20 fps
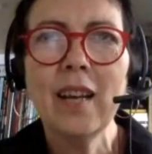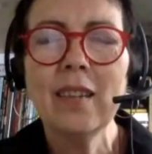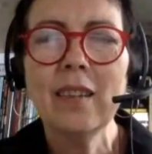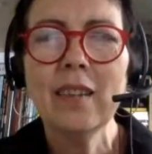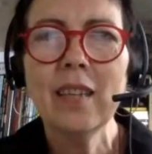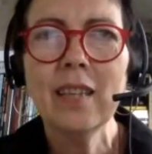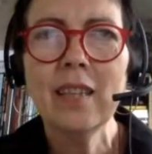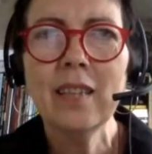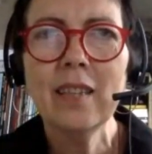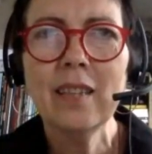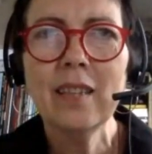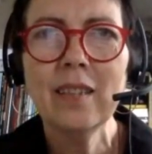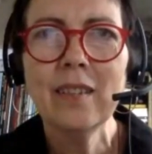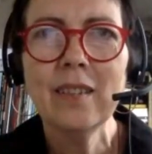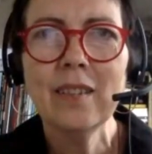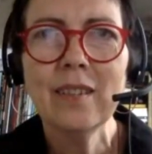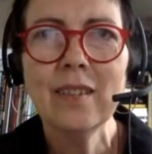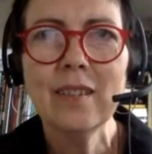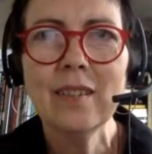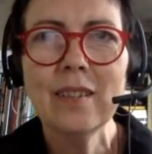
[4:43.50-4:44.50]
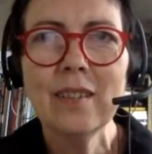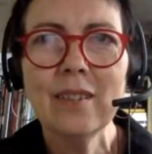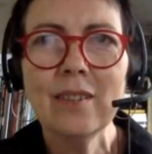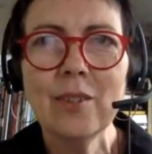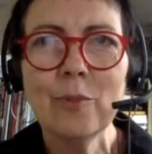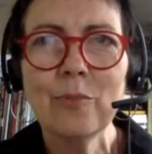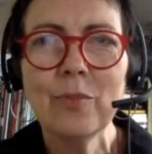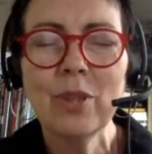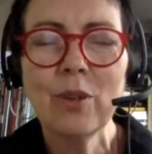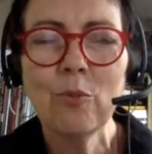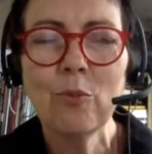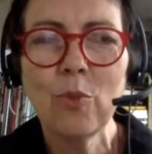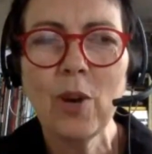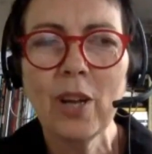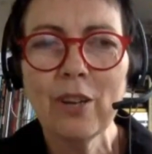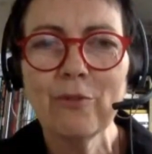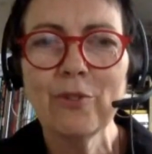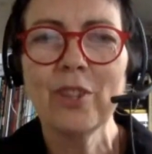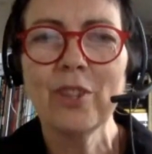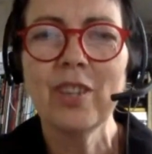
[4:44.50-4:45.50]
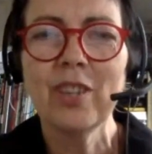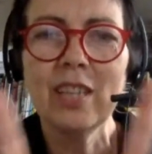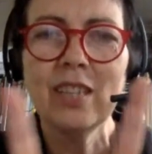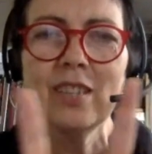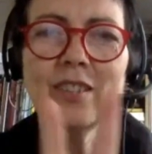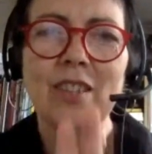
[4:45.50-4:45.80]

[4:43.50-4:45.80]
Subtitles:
think one of the things